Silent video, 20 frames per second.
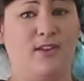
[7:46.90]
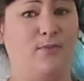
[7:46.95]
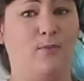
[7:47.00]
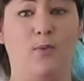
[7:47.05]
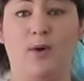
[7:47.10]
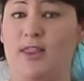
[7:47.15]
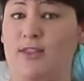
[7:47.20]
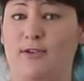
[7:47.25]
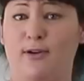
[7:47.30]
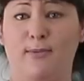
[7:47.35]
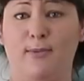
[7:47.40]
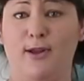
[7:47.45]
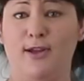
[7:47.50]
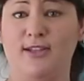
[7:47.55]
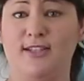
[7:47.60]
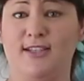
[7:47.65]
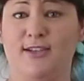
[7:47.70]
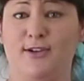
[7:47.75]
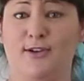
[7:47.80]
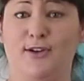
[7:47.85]
whether I'm
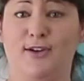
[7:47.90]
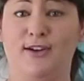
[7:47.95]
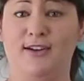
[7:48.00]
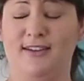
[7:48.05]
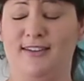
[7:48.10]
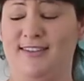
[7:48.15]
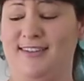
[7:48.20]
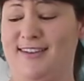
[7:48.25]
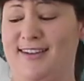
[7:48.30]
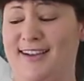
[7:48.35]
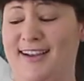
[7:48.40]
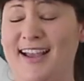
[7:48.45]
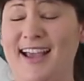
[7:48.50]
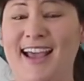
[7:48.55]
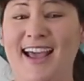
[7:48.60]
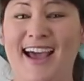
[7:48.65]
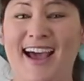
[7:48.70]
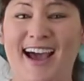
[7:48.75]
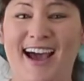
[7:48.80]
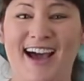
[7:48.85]
nursing or not.
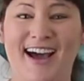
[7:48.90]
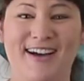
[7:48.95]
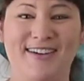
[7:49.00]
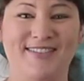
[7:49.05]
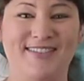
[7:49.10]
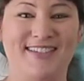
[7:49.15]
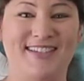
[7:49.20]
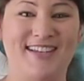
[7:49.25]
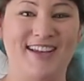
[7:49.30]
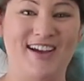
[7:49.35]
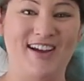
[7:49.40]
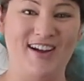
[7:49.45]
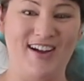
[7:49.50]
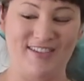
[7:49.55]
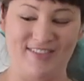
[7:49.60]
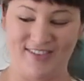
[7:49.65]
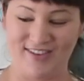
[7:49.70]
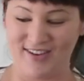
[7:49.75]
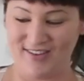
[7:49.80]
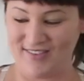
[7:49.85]
So
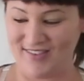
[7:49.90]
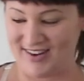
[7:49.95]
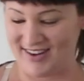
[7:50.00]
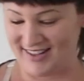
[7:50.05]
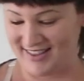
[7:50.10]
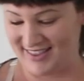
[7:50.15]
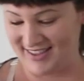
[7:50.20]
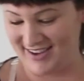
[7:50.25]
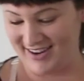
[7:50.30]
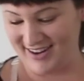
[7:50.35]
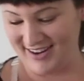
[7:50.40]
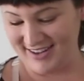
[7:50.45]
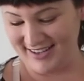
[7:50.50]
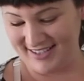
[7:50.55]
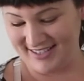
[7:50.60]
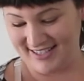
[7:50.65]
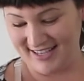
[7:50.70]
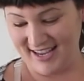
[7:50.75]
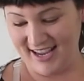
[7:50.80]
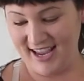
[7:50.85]
I've got one of
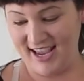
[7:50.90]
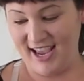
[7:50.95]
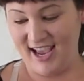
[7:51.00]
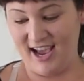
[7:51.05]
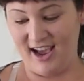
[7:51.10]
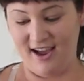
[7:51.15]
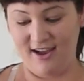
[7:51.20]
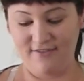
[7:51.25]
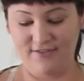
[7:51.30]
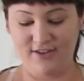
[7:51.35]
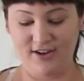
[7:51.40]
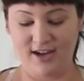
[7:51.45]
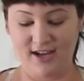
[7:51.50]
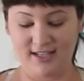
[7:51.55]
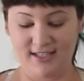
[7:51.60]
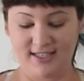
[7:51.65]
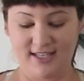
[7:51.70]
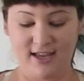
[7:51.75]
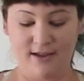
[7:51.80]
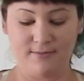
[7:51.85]
those. I've
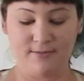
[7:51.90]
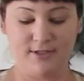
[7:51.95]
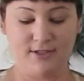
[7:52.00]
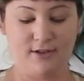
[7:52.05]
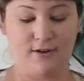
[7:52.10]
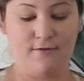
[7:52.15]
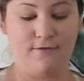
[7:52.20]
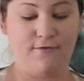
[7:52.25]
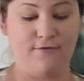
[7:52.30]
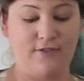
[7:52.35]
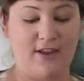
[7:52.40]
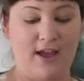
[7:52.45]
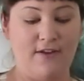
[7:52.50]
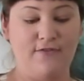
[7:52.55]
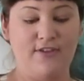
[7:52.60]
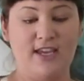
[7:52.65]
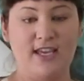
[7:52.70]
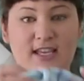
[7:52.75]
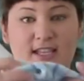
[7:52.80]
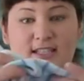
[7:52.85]
got some sort of
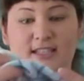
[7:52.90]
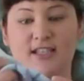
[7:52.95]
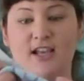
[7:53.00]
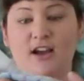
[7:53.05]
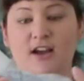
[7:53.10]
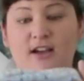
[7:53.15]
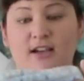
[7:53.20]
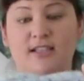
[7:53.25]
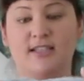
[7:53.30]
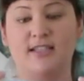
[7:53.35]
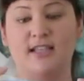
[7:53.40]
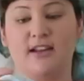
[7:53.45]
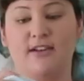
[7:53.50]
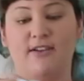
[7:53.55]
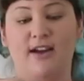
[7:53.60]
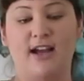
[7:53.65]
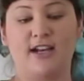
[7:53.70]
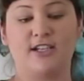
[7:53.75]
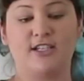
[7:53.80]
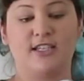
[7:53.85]
fluffy socks that
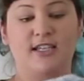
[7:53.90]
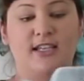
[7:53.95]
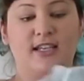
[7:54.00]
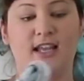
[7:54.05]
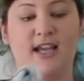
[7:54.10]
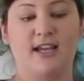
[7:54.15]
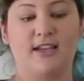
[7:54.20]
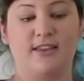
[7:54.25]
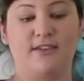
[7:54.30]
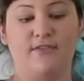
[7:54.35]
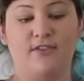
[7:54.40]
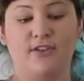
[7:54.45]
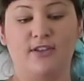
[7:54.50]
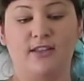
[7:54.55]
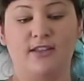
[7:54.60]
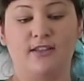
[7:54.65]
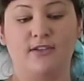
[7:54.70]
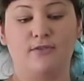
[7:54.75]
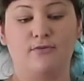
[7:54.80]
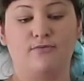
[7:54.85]
are actually like, they've got
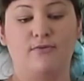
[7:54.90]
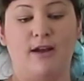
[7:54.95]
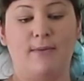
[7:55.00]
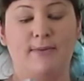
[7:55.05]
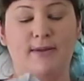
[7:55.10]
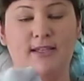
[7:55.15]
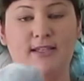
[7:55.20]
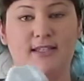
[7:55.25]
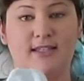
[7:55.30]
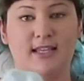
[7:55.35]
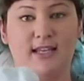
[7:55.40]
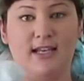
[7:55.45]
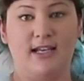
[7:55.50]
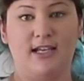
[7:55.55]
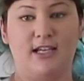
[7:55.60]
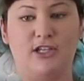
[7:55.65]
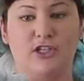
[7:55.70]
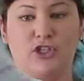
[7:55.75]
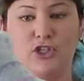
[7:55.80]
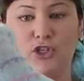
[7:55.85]
the little rubbers. They're
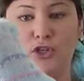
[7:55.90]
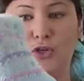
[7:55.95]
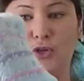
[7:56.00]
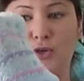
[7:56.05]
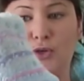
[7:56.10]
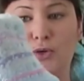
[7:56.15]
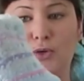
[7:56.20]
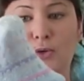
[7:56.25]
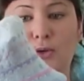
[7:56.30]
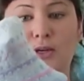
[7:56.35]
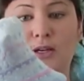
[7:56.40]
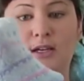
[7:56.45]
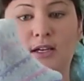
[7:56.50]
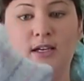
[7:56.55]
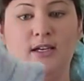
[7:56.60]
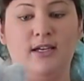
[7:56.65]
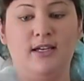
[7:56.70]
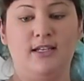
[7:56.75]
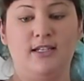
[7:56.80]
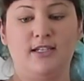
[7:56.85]
like a shoe
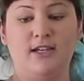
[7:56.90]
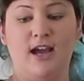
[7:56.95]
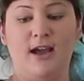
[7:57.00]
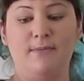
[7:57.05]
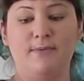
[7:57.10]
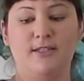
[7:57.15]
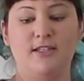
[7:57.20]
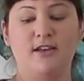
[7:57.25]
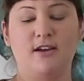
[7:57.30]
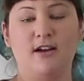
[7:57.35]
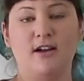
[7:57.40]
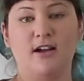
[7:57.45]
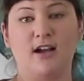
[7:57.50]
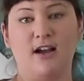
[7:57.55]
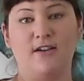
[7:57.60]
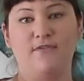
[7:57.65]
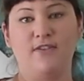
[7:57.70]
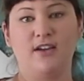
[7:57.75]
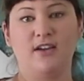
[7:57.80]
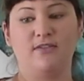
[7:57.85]
type sock.
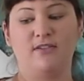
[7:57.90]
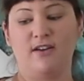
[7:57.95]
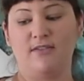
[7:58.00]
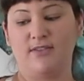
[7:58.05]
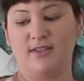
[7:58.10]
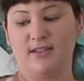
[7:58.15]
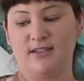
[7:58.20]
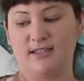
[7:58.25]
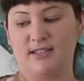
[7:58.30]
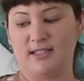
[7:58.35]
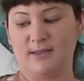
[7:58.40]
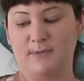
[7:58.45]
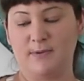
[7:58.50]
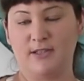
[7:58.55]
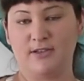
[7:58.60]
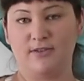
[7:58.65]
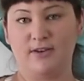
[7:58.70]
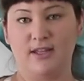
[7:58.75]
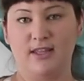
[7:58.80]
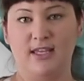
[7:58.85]
I figured rather than
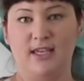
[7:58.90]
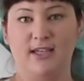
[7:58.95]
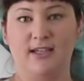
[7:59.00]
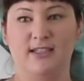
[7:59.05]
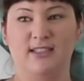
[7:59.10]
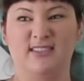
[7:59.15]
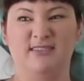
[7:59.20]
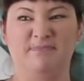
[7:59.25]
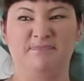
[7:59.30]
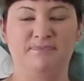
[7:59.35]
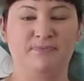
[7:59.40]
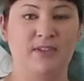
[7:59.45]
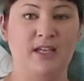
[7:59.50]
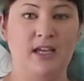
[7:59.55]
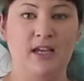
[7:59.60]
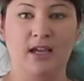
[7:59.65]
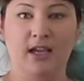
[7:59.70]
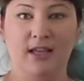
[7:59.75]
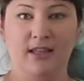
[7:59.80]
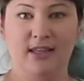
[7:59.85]
slippers or anything, and
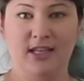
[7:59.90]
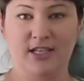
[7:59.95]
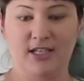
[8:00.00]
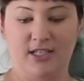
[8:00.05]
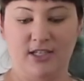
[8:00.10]
they're